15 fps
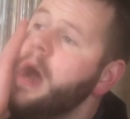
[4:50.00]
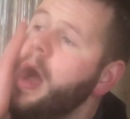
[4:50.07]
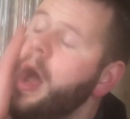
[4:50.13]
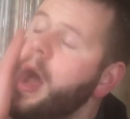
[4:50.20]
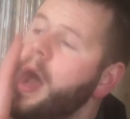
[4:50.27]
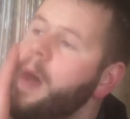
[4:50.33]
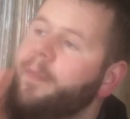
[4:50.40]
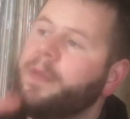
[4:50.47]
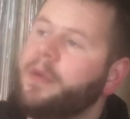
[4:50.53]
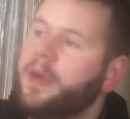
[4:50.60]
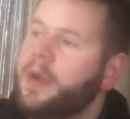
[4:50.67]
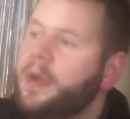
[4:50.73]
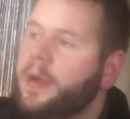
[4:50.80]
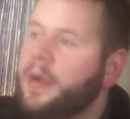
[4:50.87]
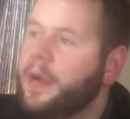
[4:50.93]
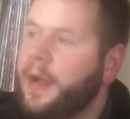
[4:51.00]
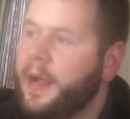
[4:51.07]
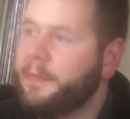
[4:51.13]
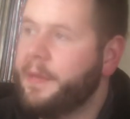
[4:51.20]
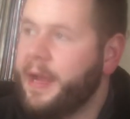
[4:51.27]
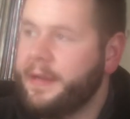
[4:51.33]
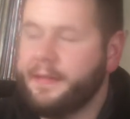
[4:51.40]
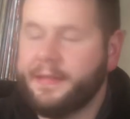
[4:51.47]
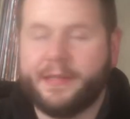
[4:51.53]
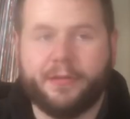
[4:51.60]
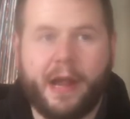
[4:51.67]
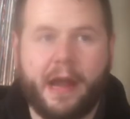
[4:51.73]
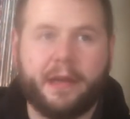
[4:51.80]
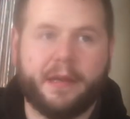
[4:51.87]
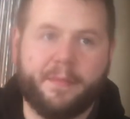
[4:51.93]
I'm kind of
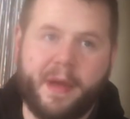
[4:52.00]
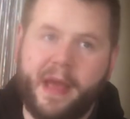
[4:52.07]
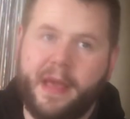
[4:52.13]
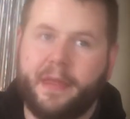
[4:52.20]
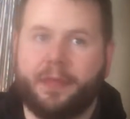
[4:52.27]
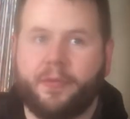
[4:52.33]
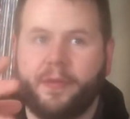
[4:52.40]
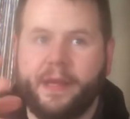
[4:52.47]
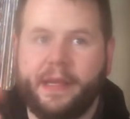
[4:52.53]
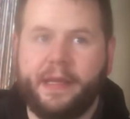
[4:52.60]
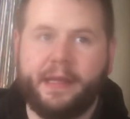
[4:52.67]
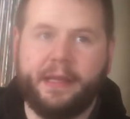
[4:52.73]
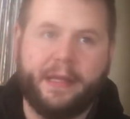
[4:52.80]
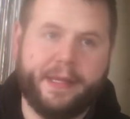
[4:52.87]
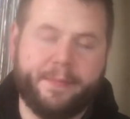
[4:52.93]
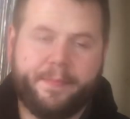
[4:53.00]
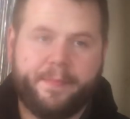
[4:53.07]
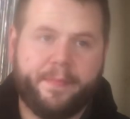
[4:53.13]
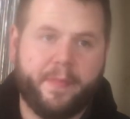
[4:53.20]
surrounded by 3